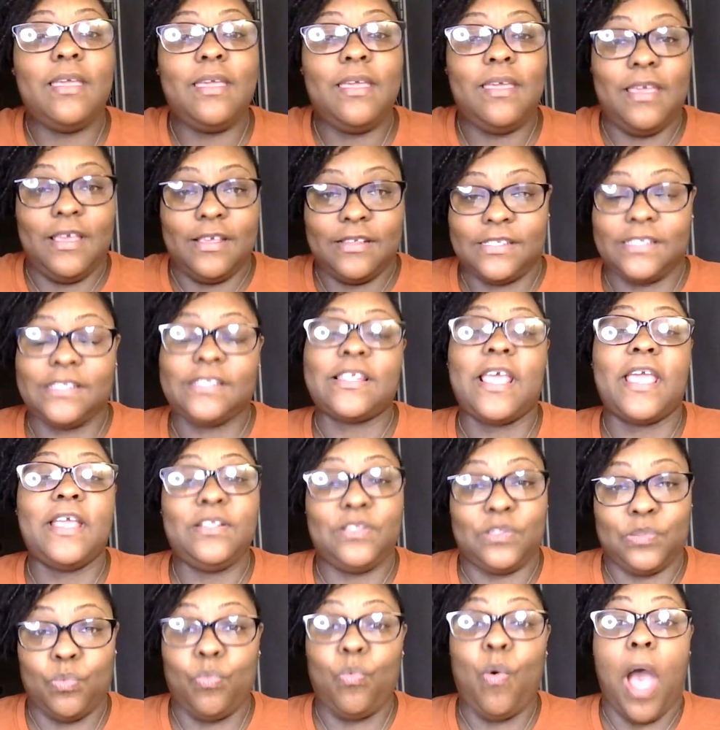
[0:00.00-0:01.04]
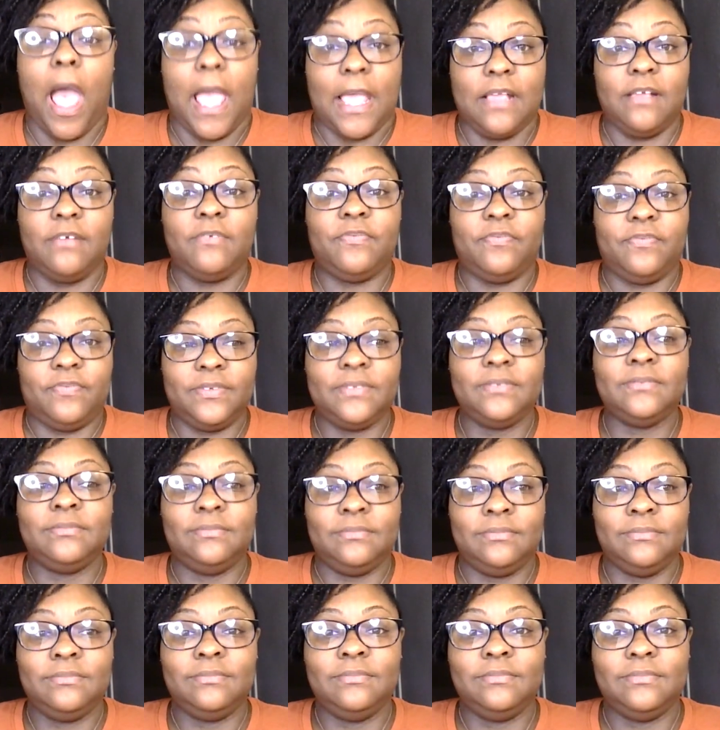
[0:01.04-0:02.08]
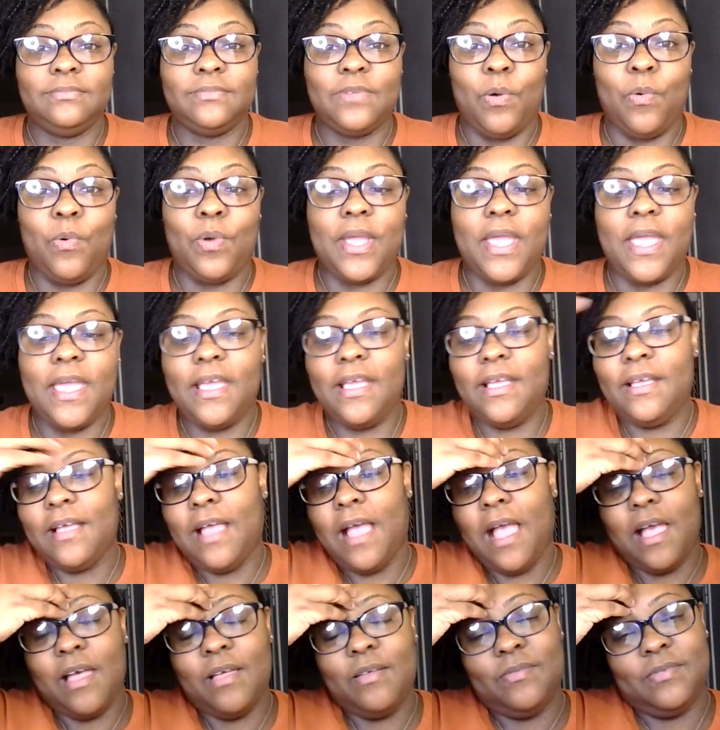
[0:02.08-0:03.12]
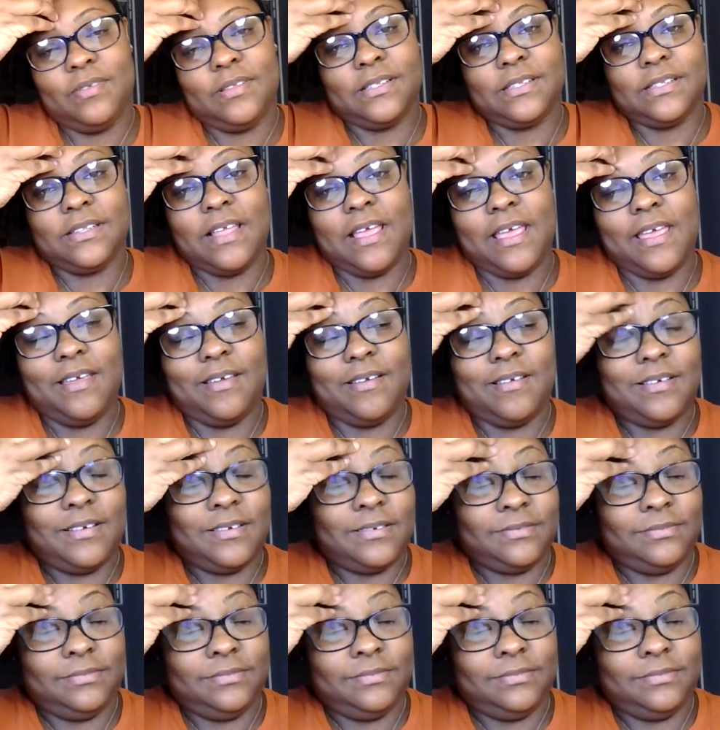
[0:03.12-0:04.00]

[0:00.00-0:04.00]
is Saint's wife. Okay? I was like...